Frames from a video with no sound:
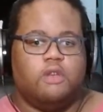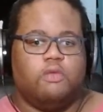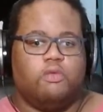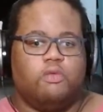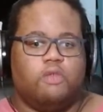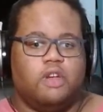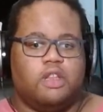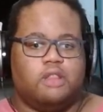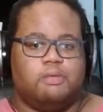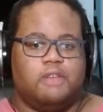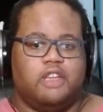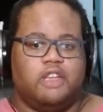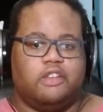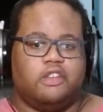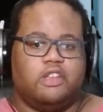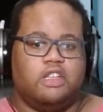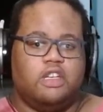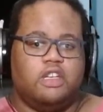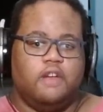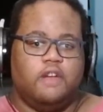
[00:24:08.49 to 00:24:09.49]
with
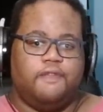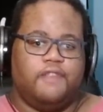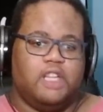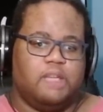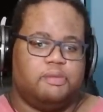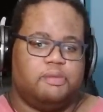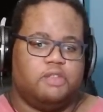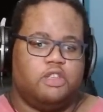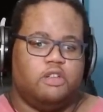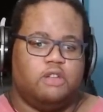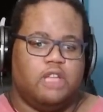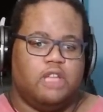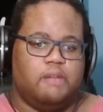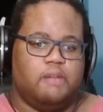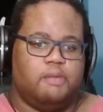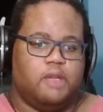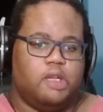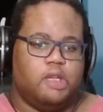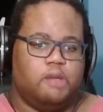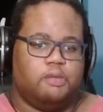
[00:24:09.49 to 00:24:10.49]
basically a Philips Hue light
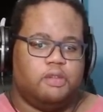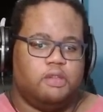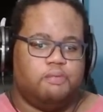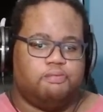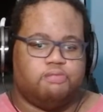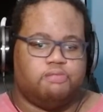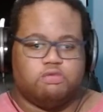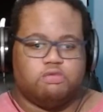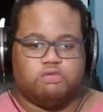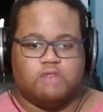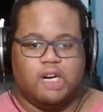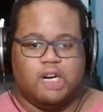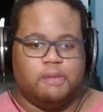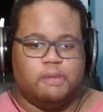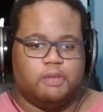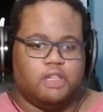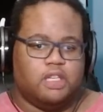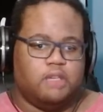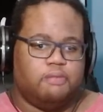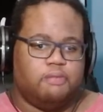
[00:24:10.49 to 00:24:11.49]
bulb,
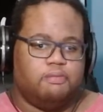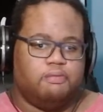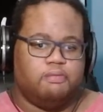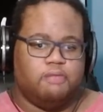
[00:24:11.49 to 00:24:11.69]
probably.